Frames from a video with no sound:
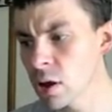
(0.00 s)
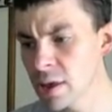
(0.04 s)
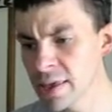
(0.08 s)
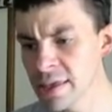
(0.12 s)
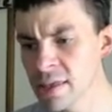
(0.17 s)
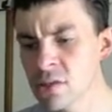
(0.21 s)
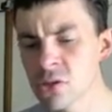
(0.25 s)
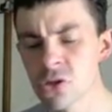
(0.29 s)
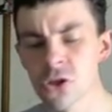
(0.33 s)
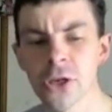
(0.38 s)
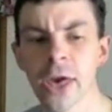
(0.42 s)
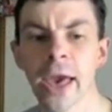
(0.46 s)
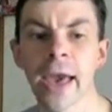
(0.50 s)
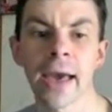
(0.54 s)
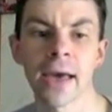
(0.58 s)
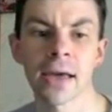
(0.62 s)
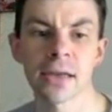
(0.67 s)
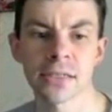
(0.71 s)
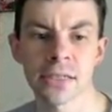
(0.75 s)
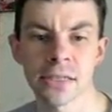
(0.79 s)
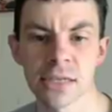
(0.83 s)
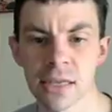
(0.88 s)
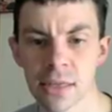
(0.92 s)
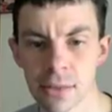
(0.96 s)
in
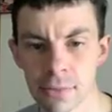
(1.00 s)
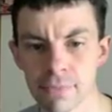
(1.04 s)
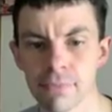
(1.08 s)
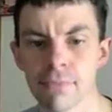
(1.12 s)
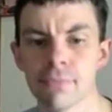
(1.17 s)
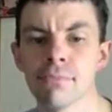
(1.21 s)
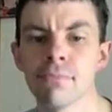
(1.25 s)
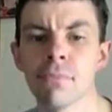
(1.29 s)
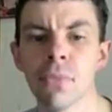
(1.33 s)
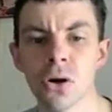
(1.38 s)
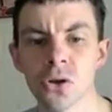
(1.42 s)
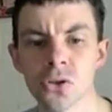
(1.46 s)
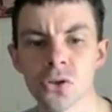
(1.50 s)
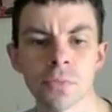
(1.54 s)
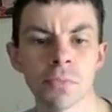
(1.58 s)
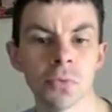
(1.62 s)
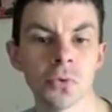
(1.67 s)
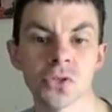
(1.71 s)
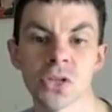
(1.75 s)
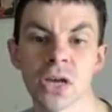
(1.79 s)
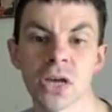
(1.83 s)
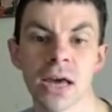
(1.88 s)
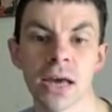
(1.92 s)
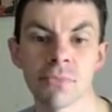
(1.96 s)
chat in
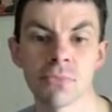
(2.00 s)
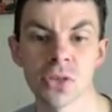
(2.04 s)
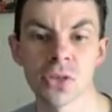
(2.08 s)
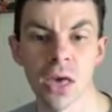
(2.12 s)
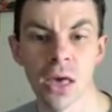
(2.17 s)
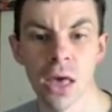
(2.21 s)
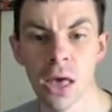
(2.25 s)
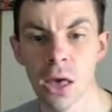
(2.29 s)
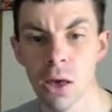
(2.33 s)
multiple times